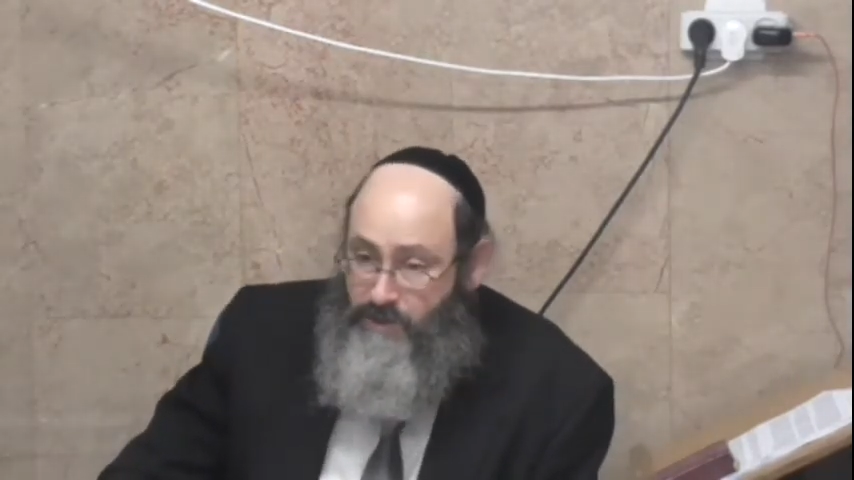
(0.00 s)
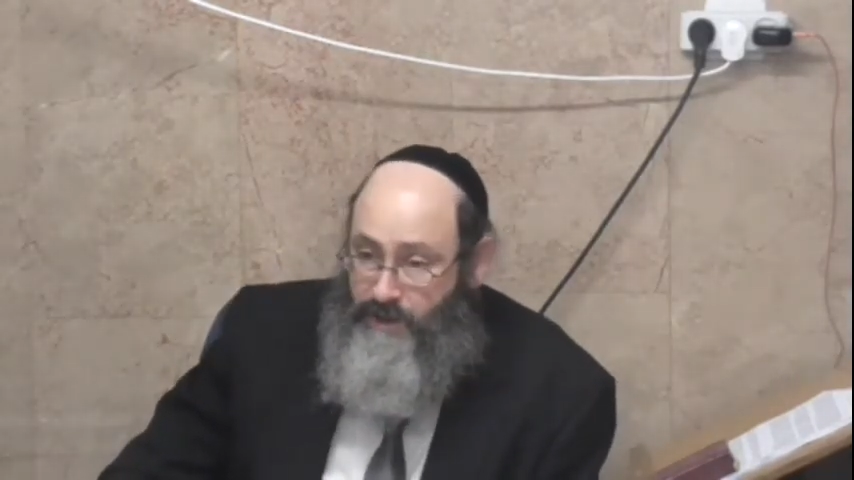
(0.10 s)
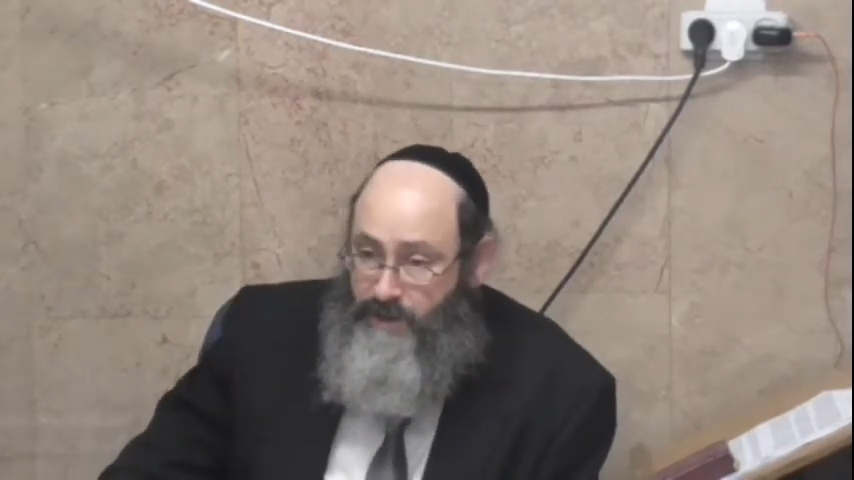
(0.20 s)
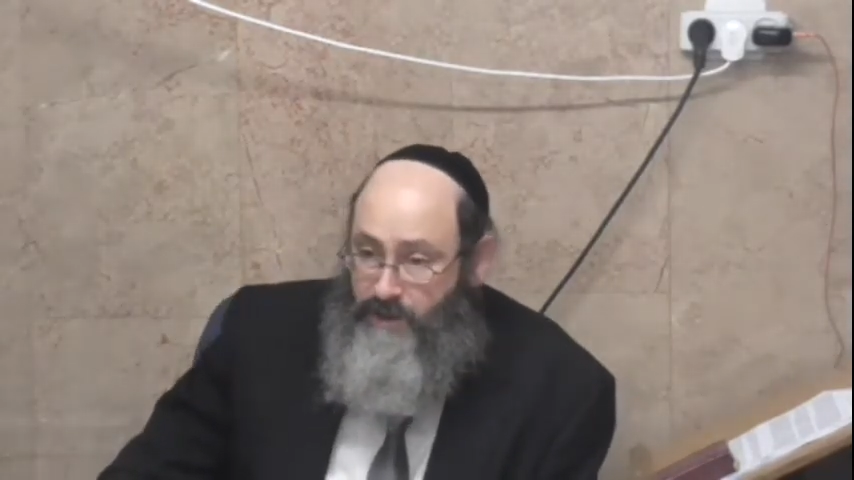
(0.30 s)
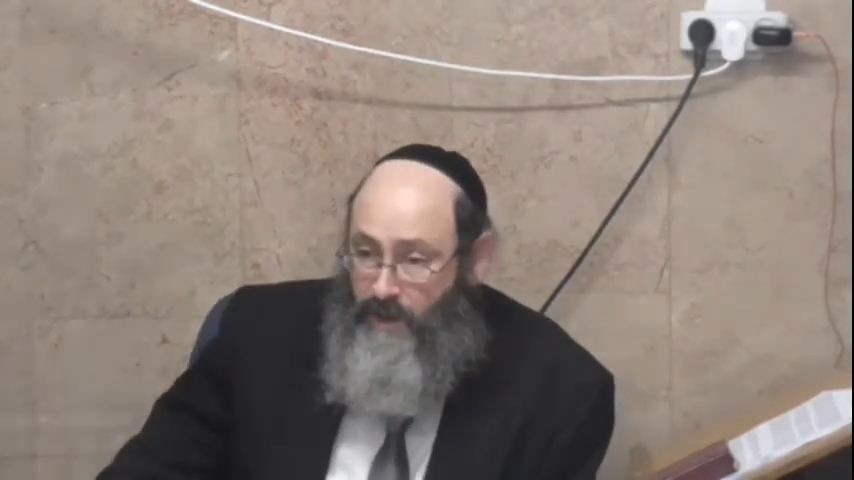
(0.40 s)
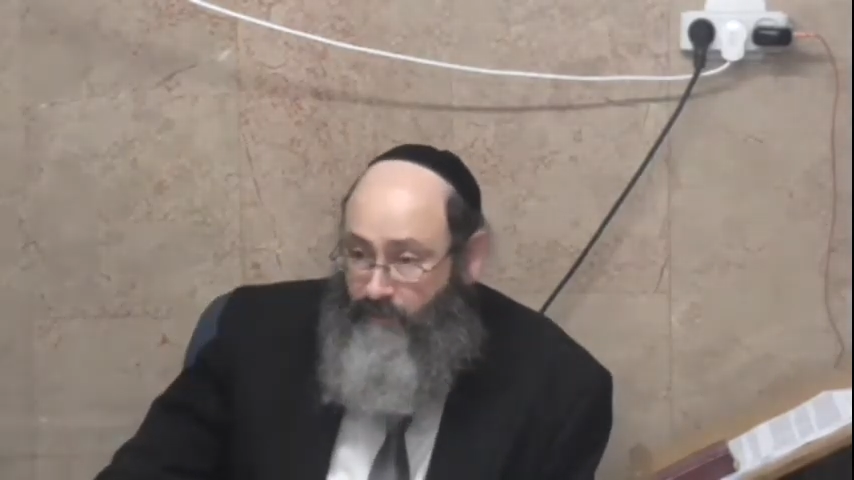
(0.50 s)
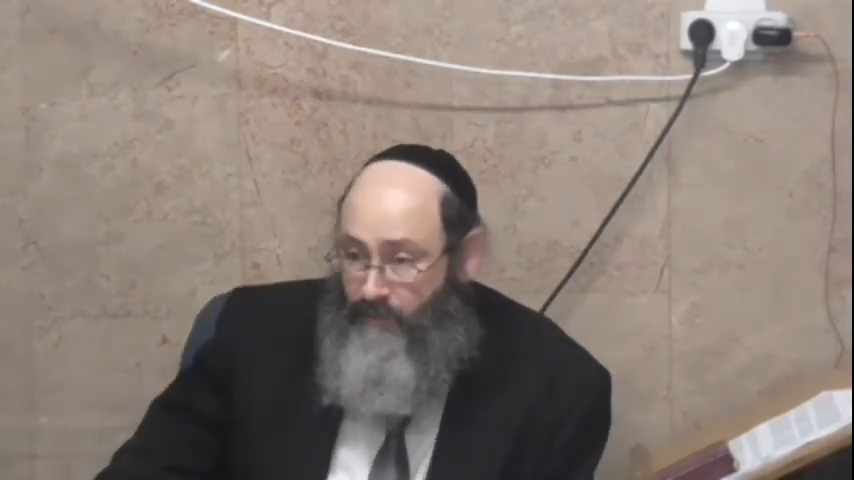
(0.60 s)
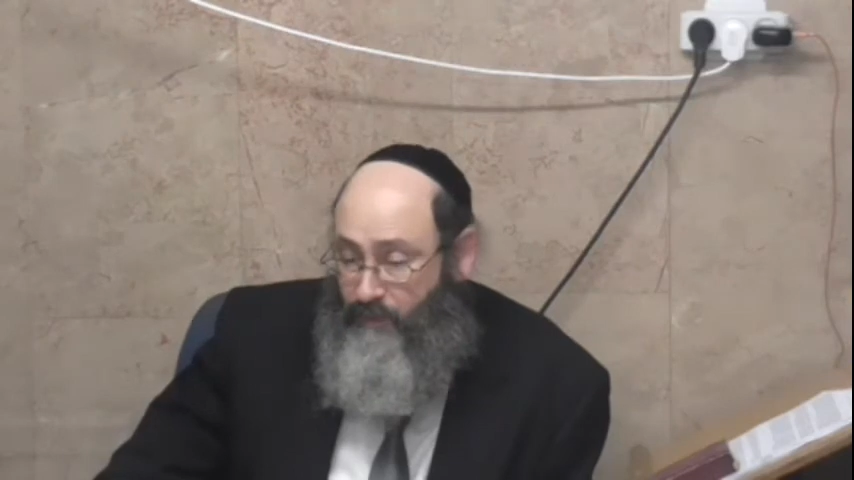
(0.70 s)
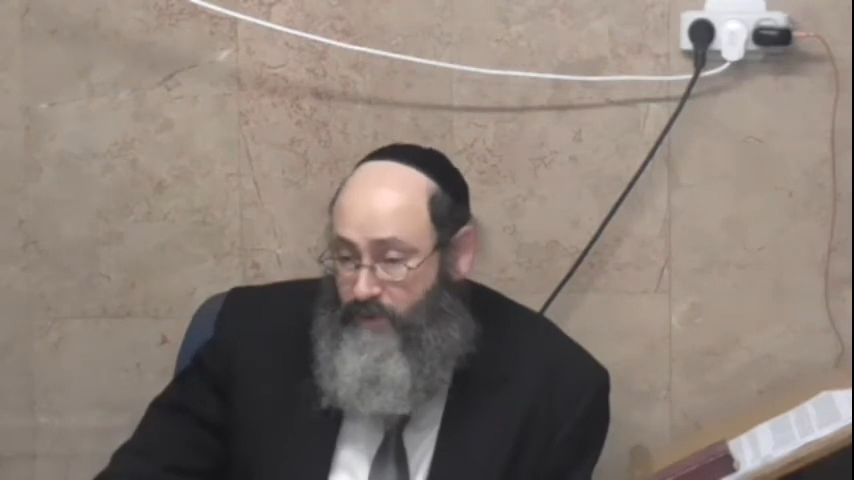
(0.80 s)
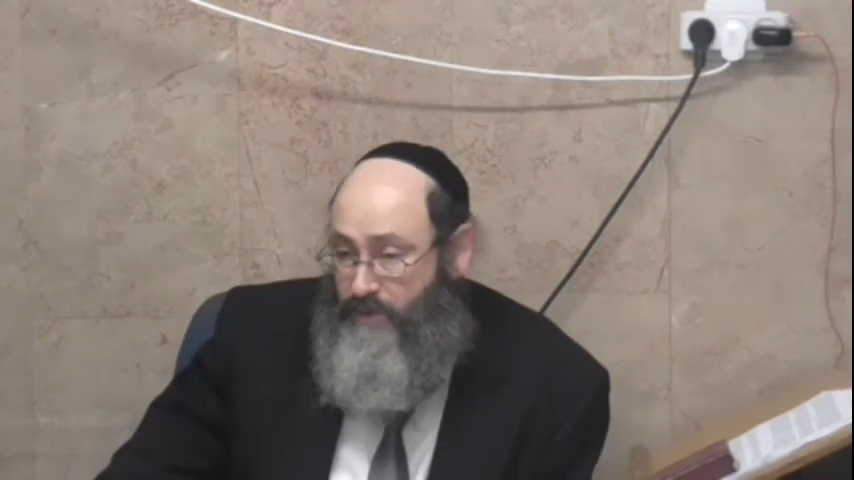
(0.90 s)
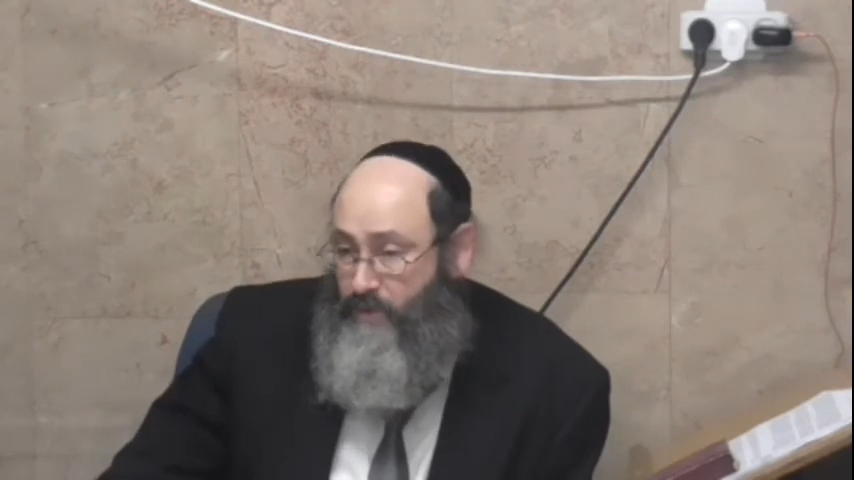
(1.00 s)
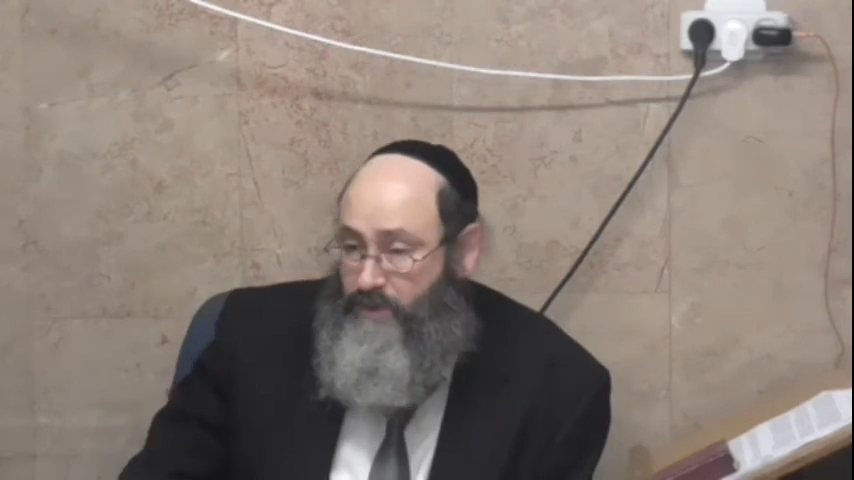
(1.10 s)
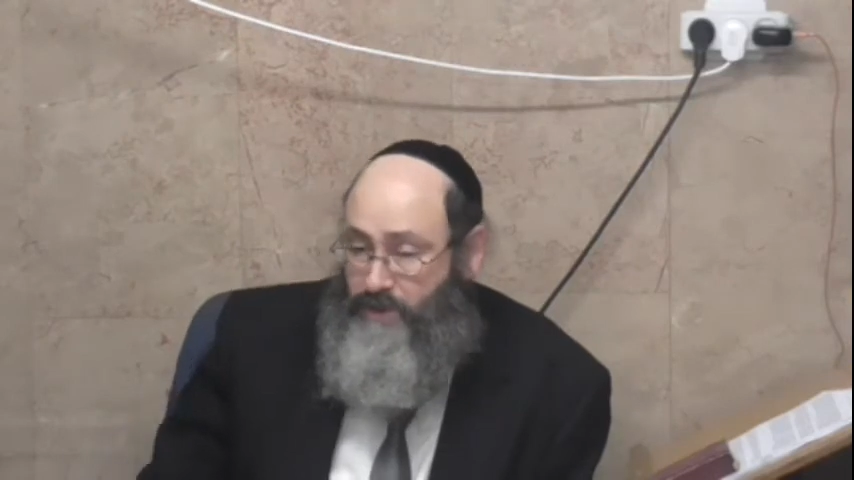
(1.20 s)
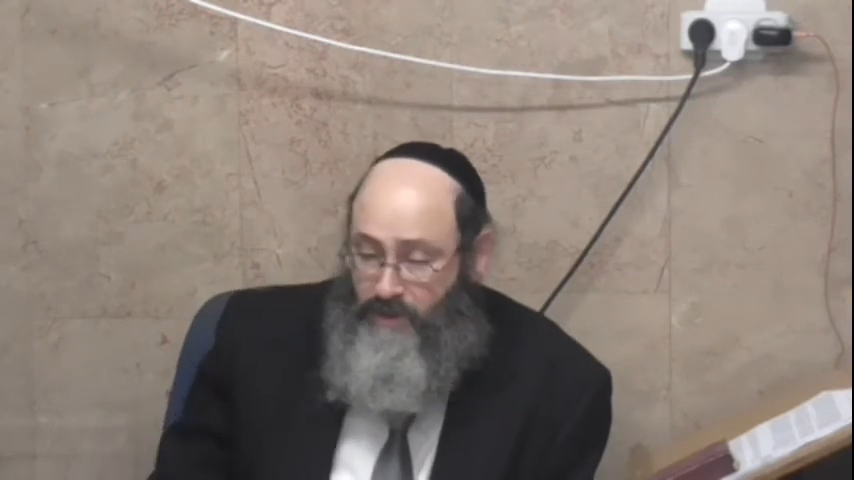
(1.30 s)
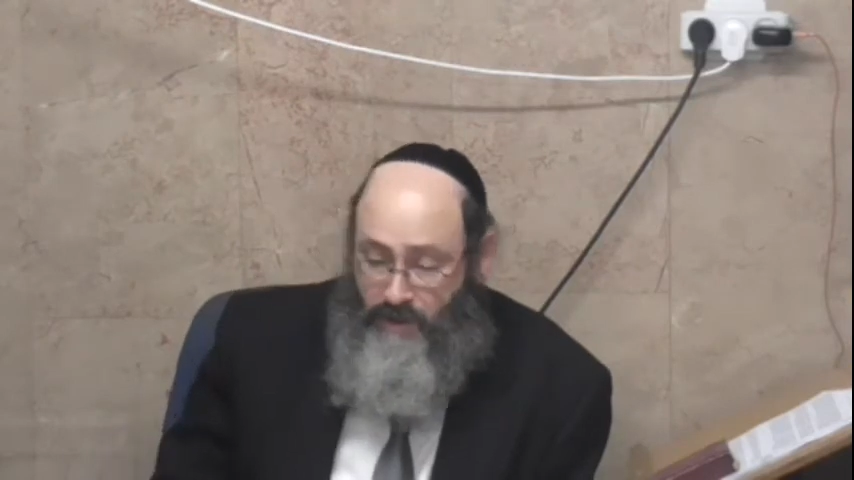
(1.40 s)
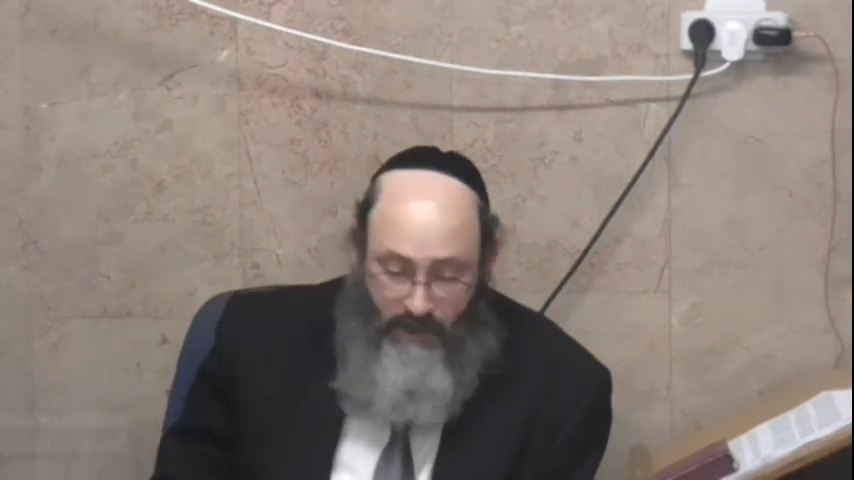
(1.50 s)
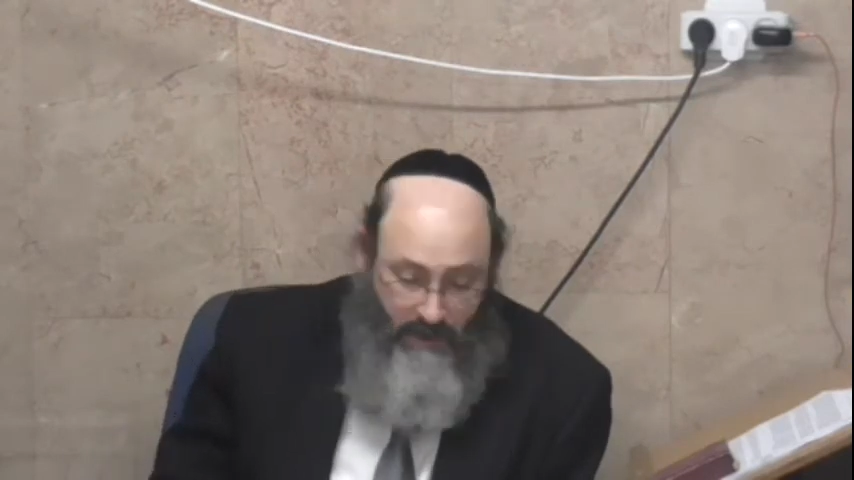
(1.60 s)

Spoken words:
sigzav. If a person wasn't